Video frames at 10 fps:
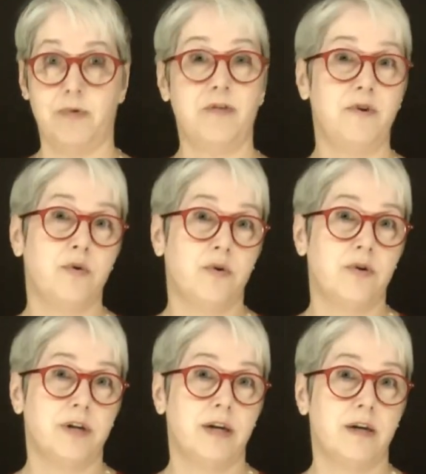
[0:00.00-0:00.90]
but if you
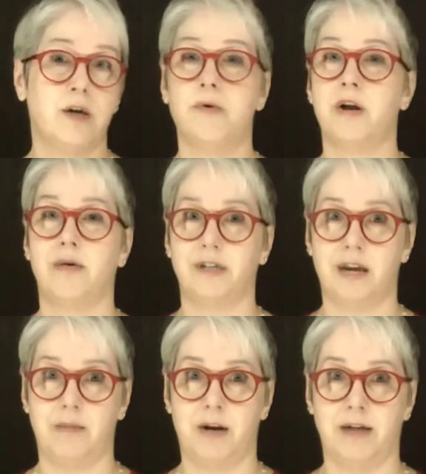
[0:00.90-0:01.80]
Googled it, you would know in
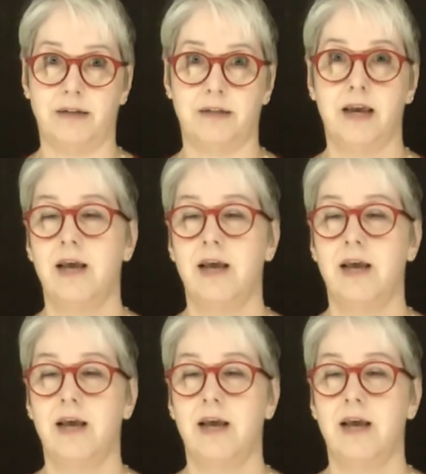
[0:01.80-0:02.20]
10 minutes.